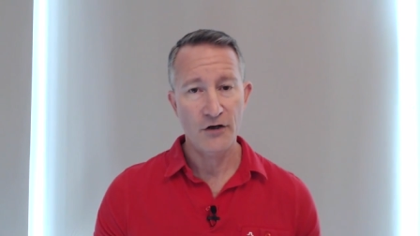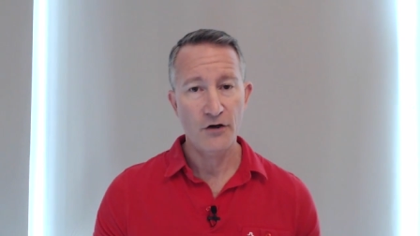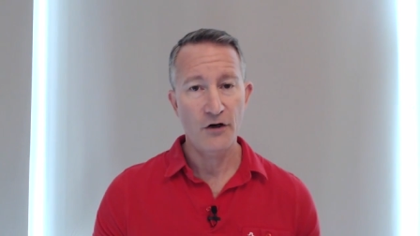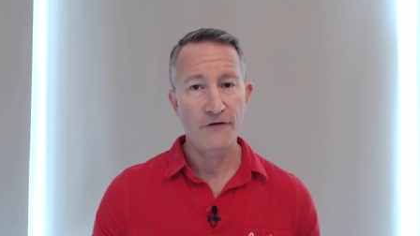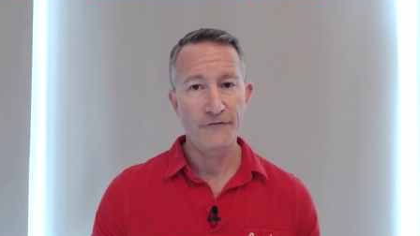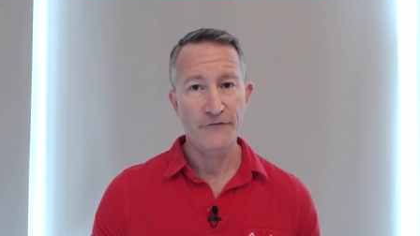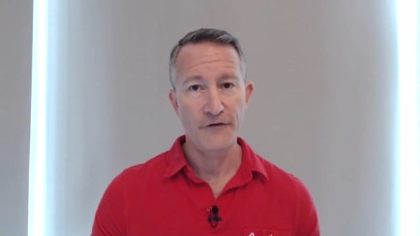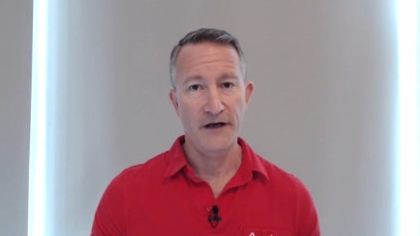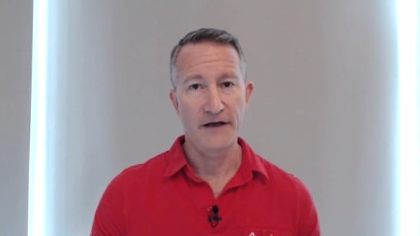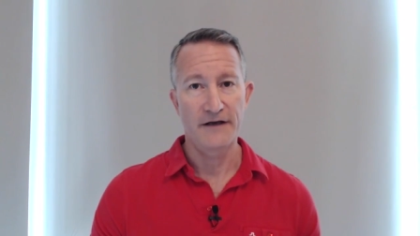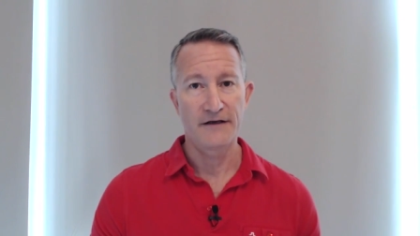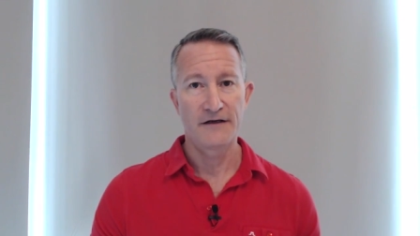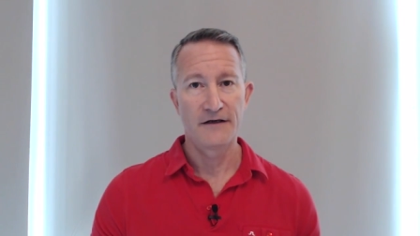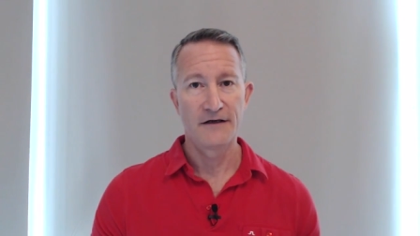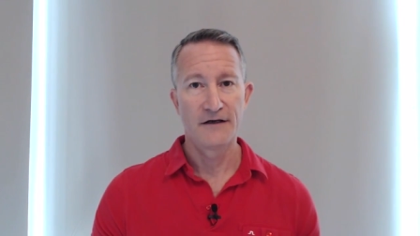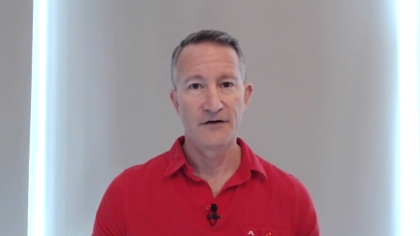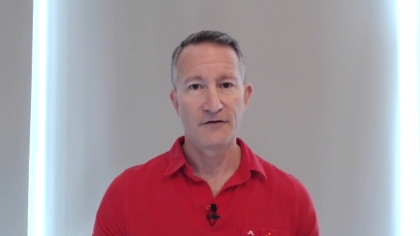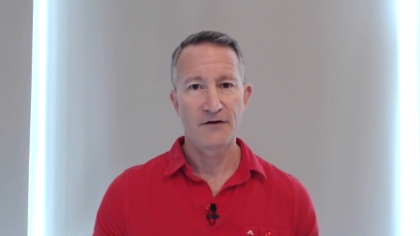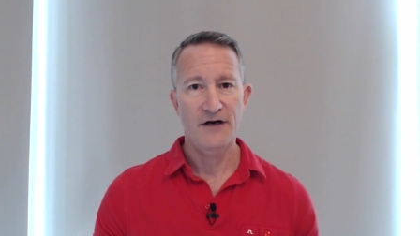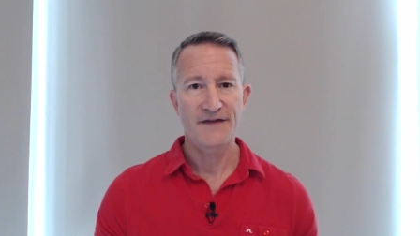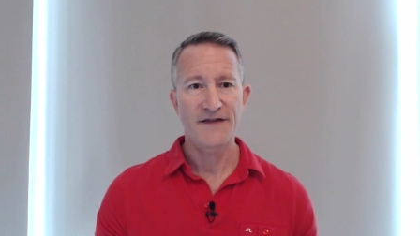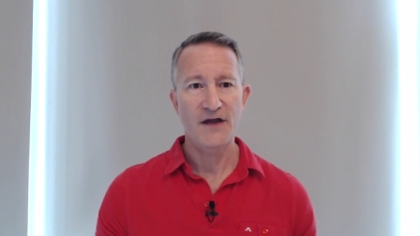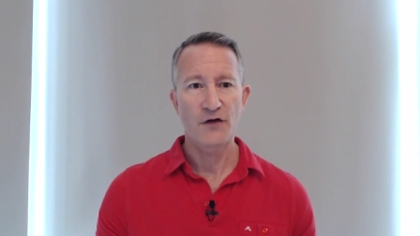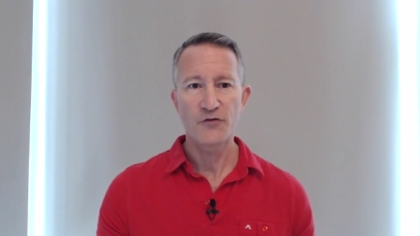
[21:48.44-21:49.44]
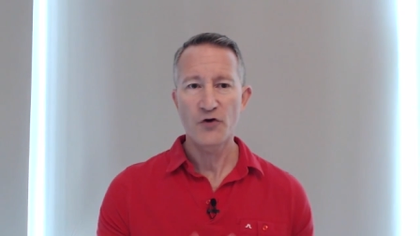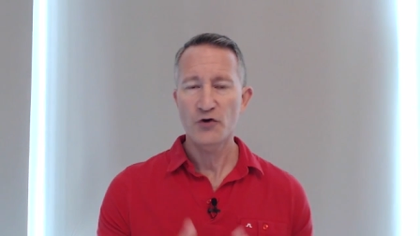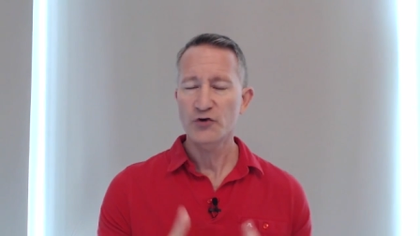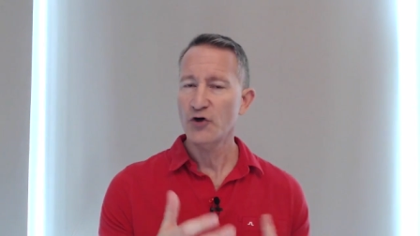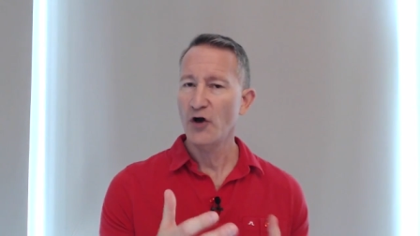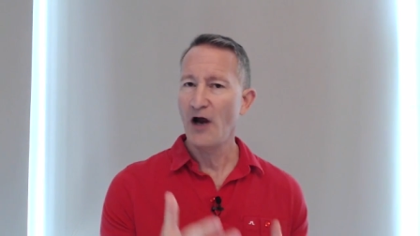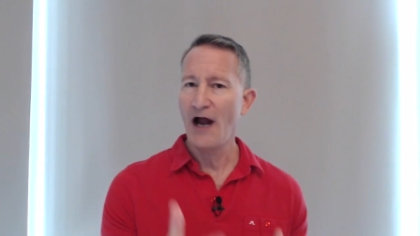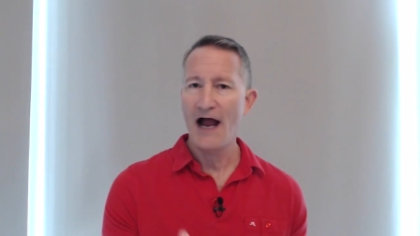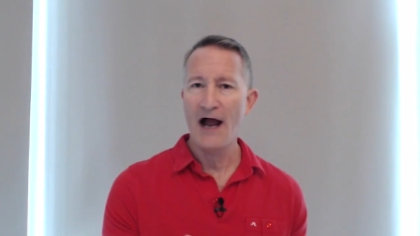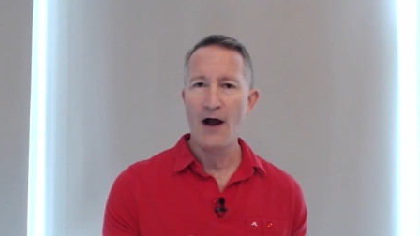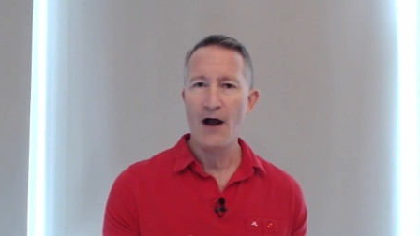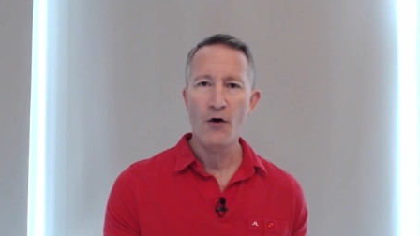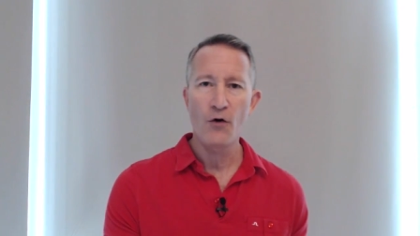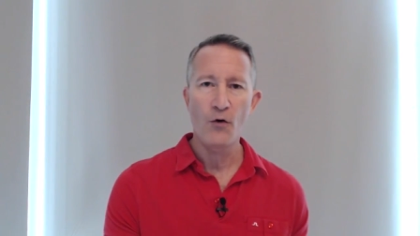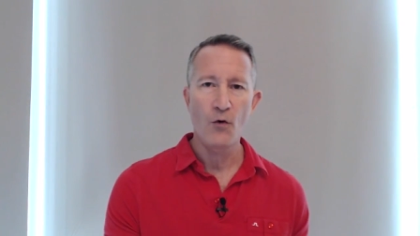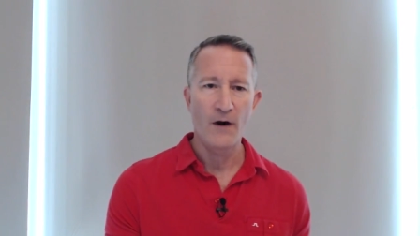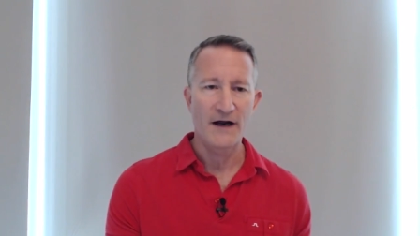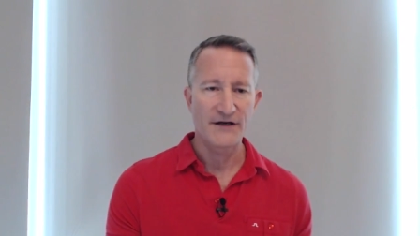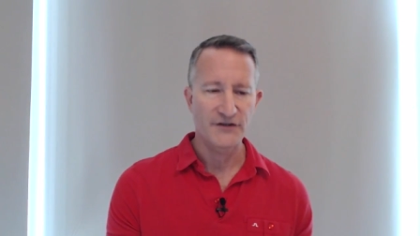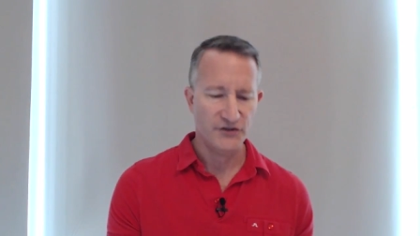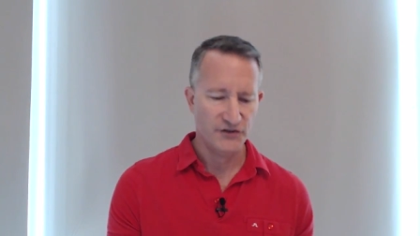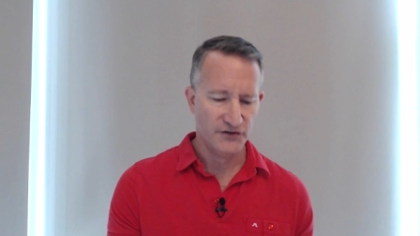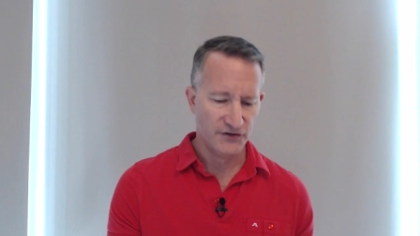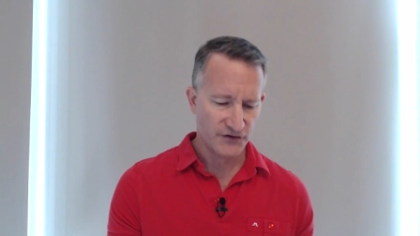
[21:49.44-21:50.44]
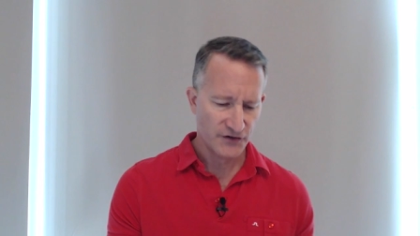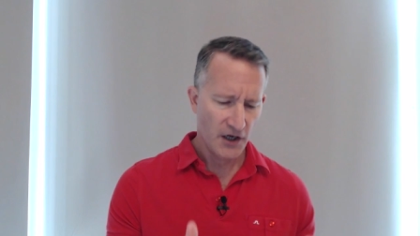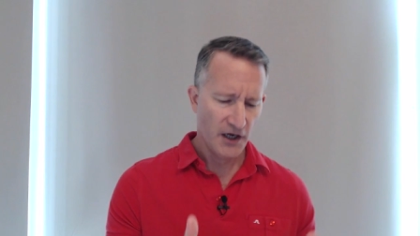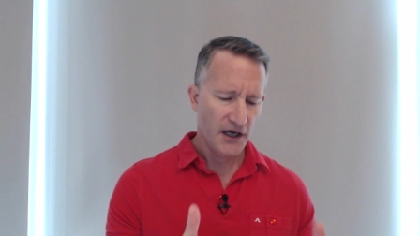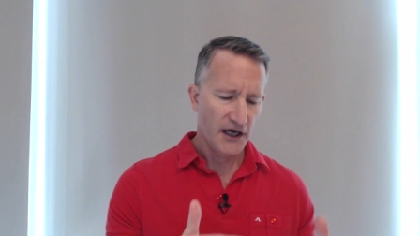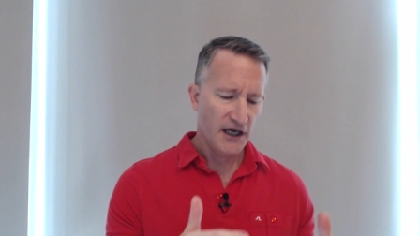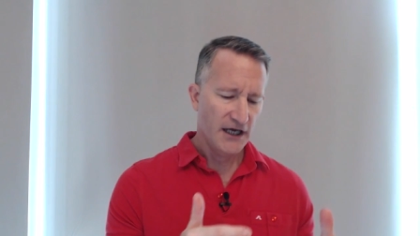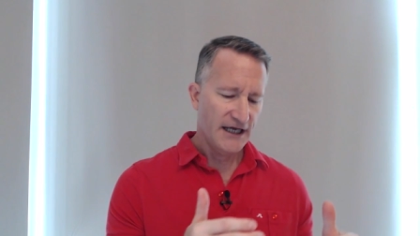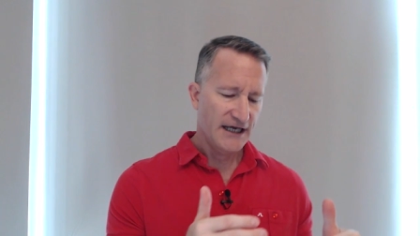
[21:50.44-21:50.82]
girlfriend? Right? Those are how questions.